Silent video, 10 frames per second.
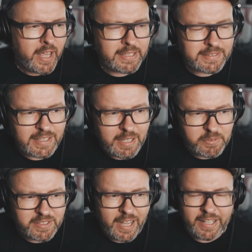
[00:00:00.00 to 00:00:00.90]
it
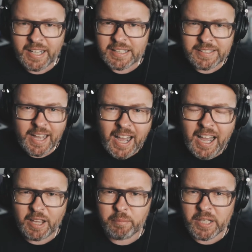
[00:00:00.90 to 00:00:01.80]
seems like
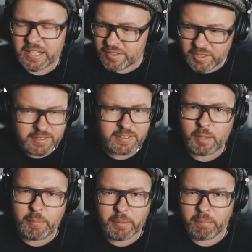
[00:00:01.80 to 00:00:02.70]
time is just
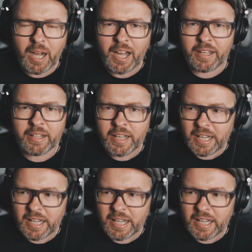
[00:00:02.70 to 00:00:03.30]
slipping by.